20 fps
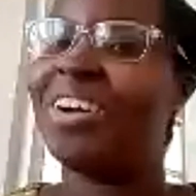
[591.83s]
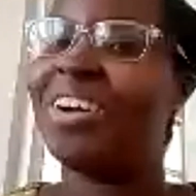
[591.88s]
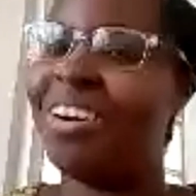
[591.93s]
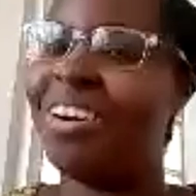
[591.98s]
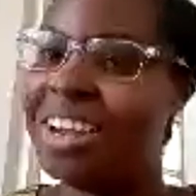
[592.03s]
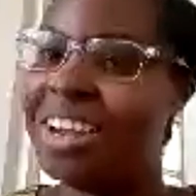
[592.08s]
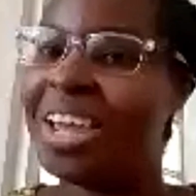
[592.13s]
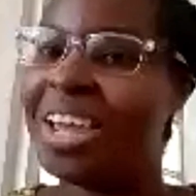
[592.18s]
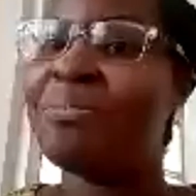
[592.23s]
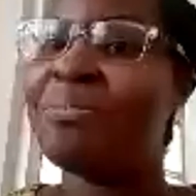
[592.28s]

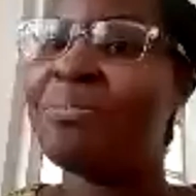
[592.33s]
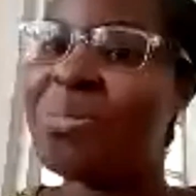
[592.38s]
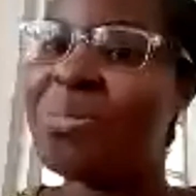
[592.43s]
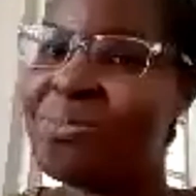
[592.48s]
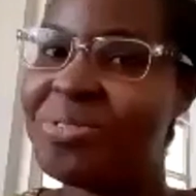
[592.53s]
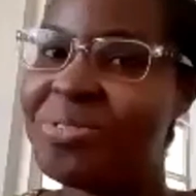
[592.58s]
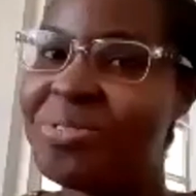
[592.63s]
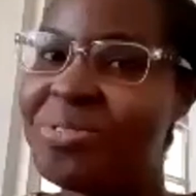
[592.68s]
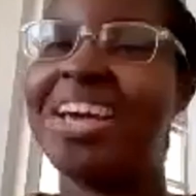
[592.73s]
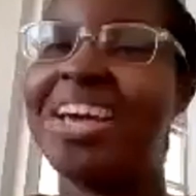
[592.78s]
gotta get
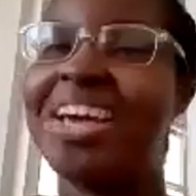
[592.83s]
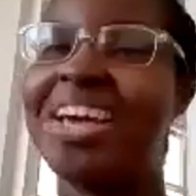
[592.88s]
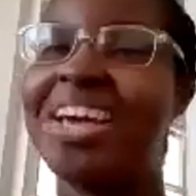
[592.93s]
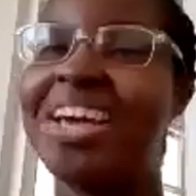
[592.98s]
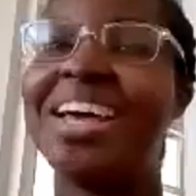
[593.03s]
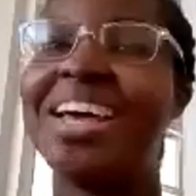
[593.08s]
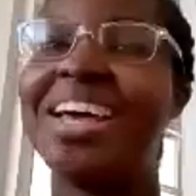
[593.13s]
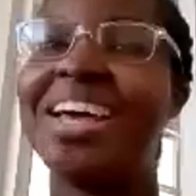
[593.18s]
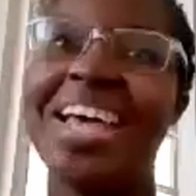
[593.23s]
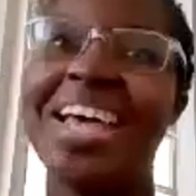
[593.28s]
moving.
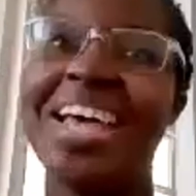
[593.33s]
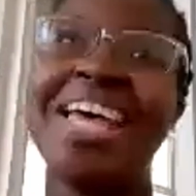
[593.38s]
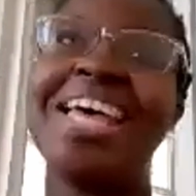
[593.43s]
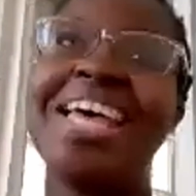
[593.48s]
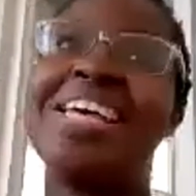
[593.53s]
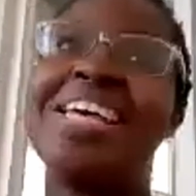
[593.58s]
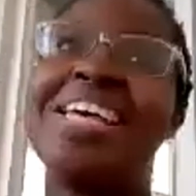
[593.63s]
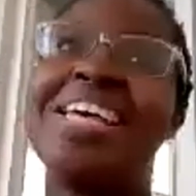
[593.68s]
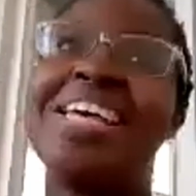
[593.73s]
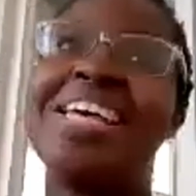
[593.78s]

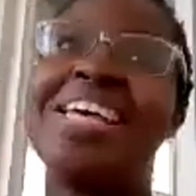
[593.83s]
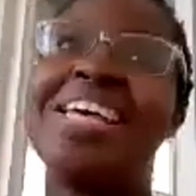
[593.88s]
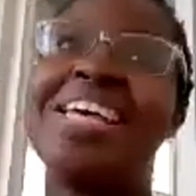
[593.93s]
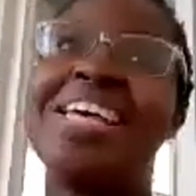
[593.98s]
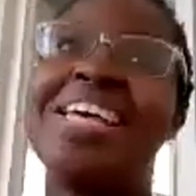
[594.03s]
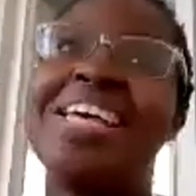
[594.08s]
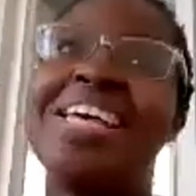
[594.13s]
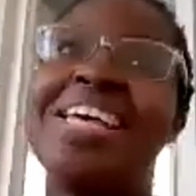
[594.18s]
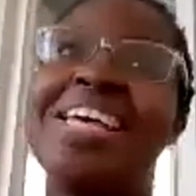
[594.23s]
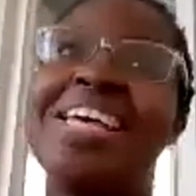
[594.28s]
But yeah.